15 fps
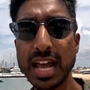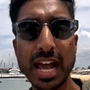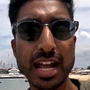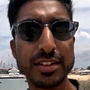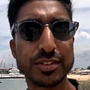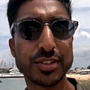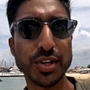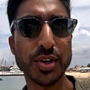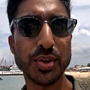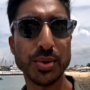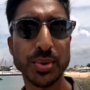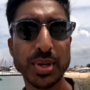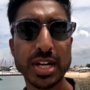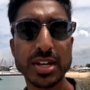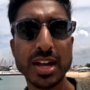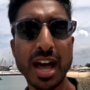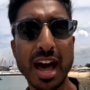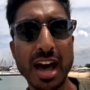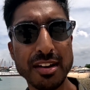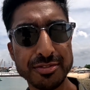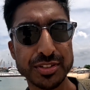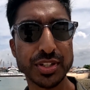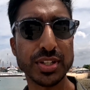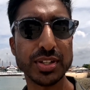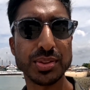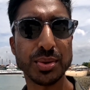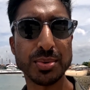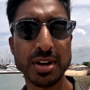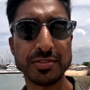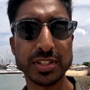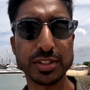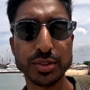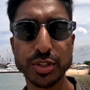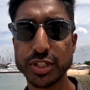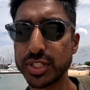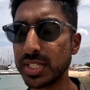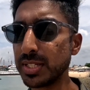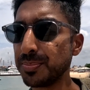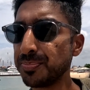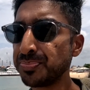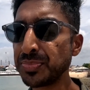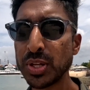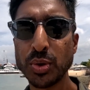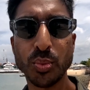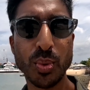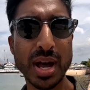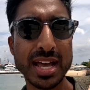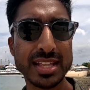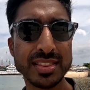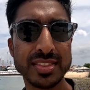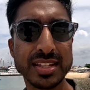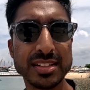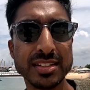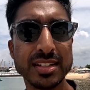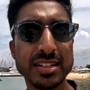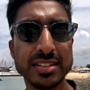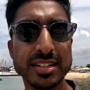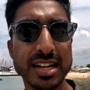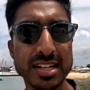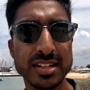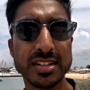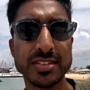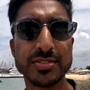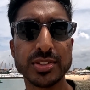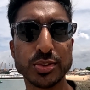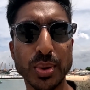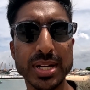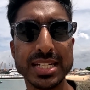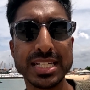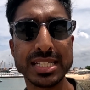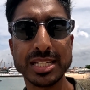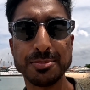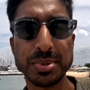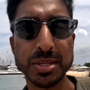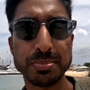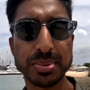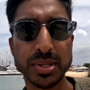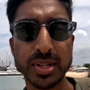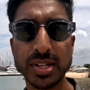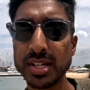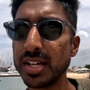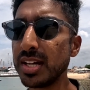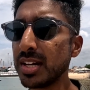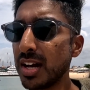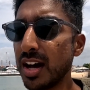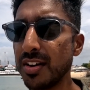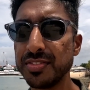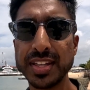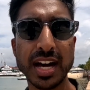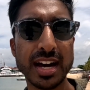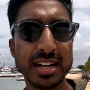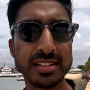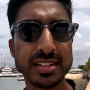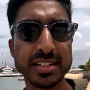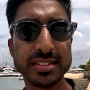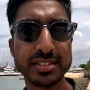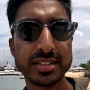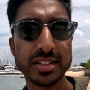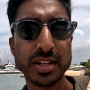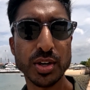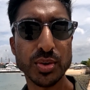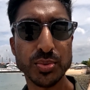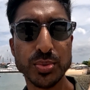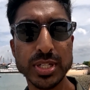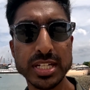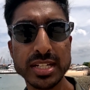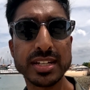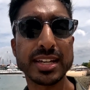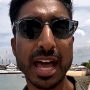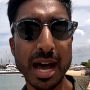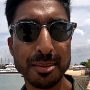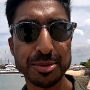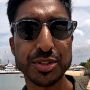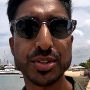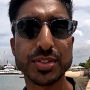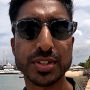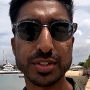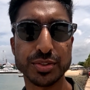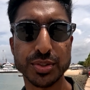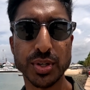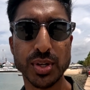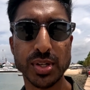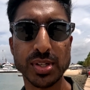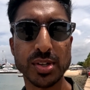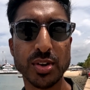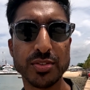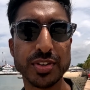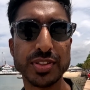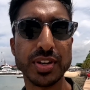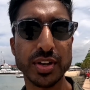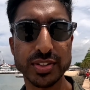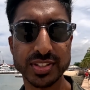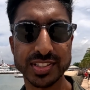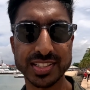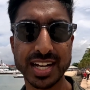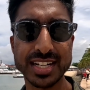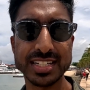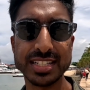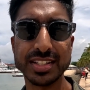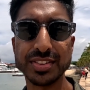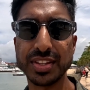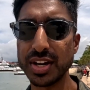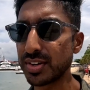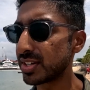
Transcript: And so, after the revolution, when the native Swahili people of the island recaptured control over their society and their